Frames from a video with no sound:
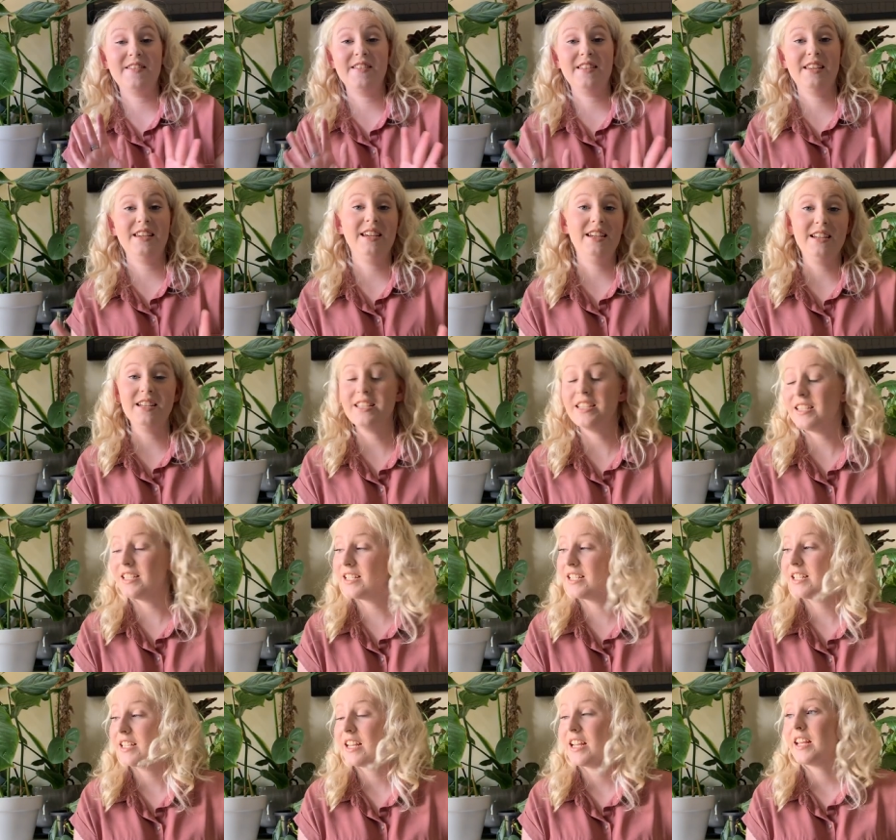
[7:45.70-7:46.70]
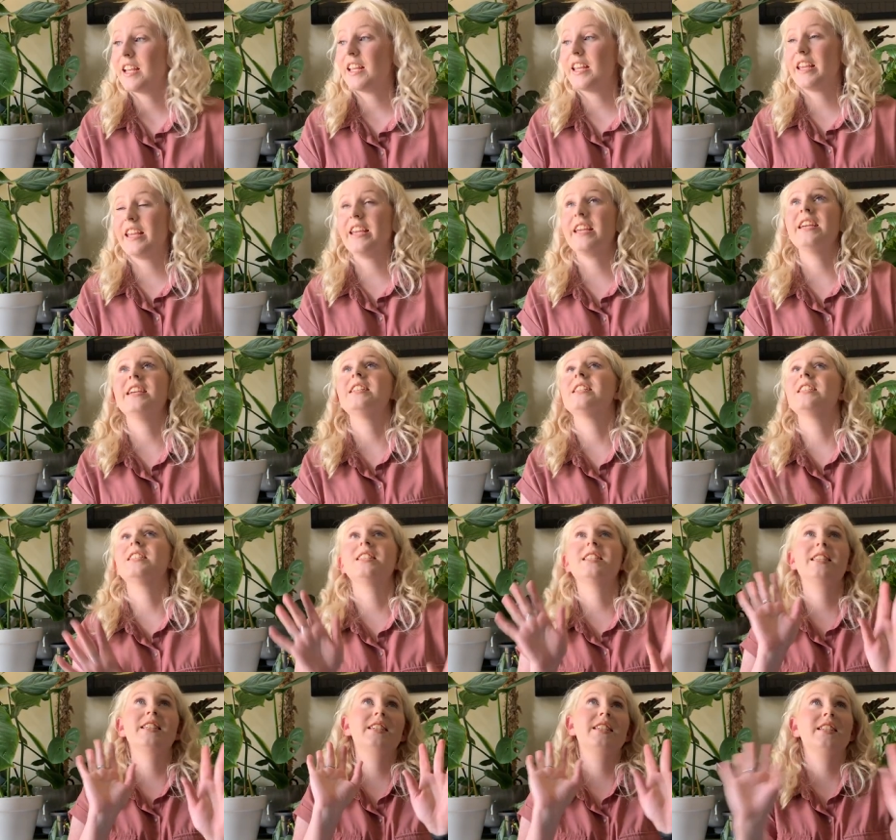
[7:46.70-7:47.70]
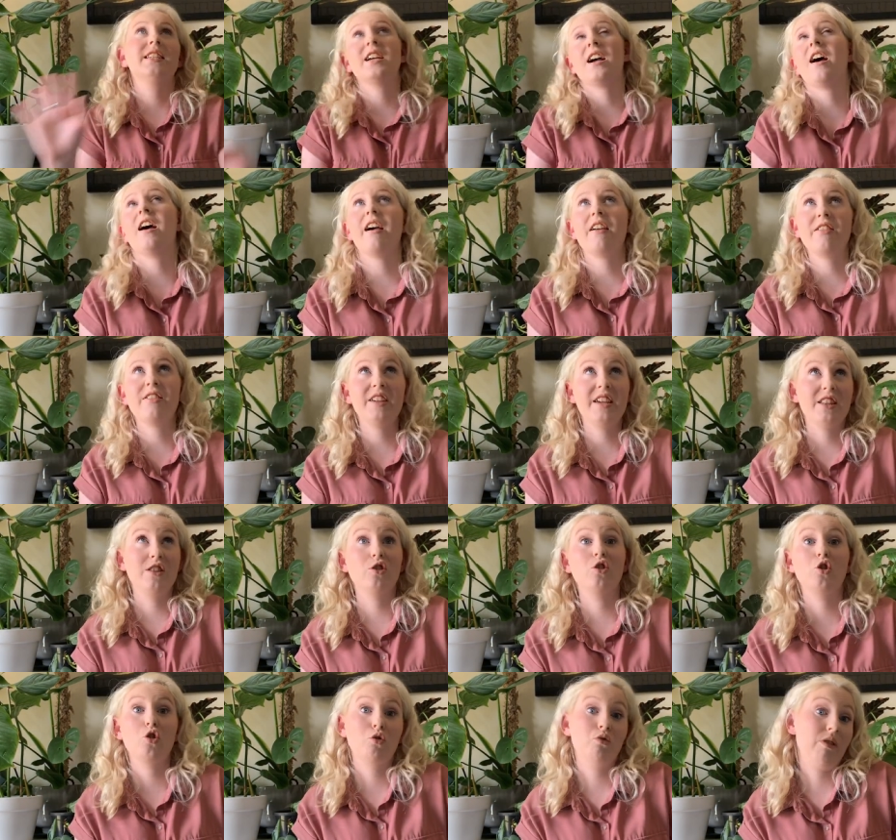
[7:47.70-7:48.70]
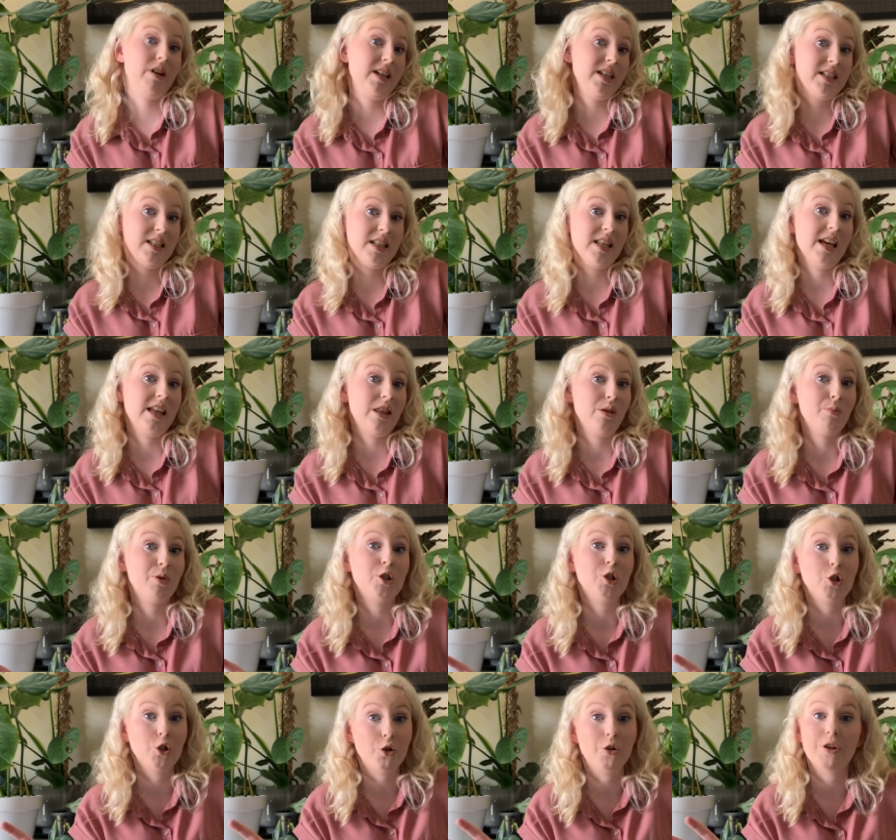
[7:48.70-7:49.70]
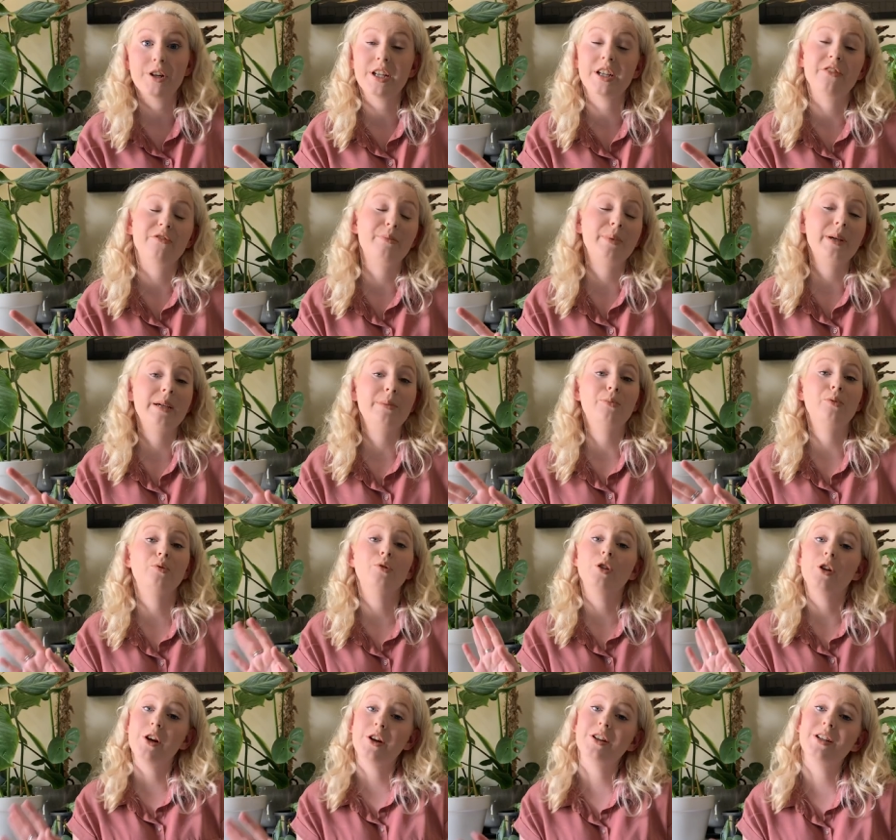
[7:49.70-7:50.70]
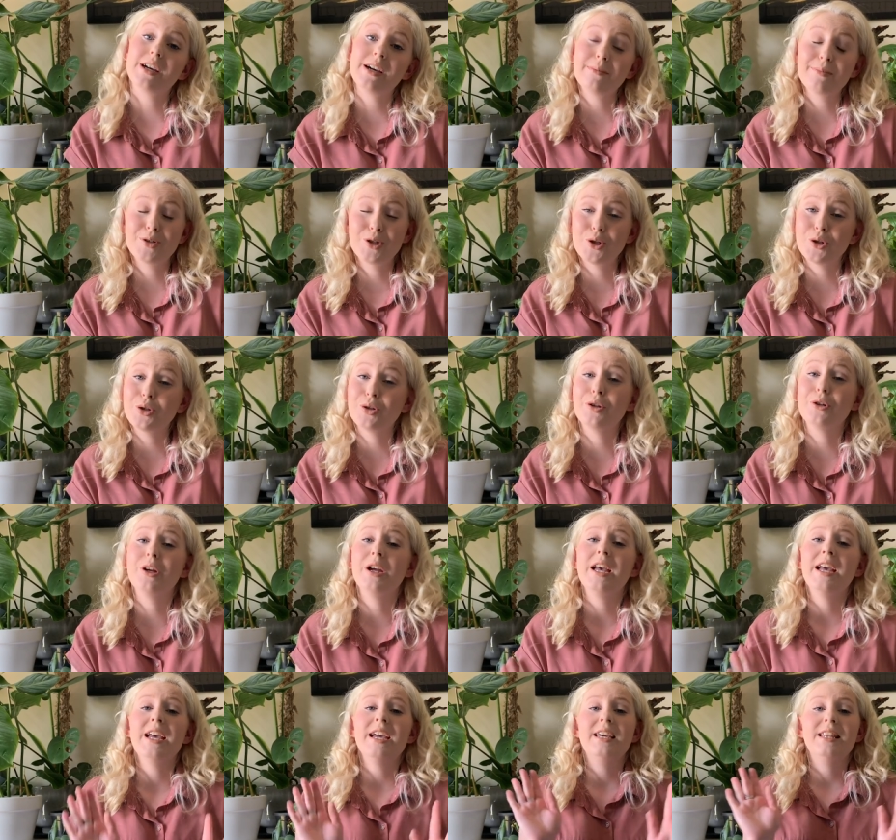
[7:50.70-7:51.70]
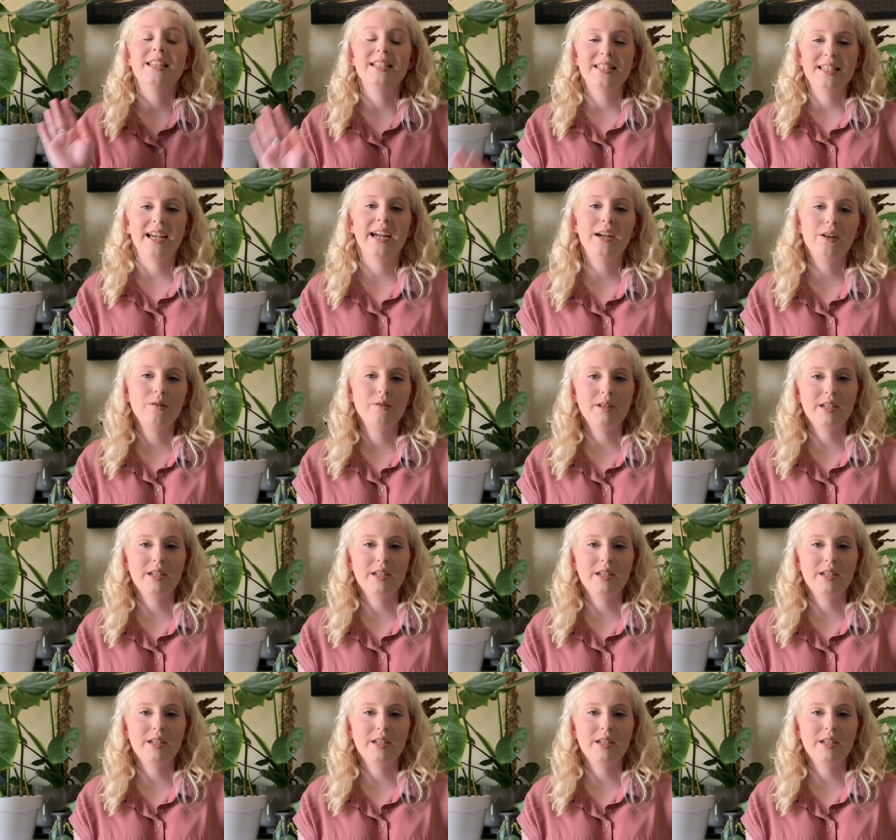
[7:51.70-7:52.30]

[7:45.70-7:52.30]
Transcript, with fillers: this is, I think, the reason that the majority of people turned up to the sale.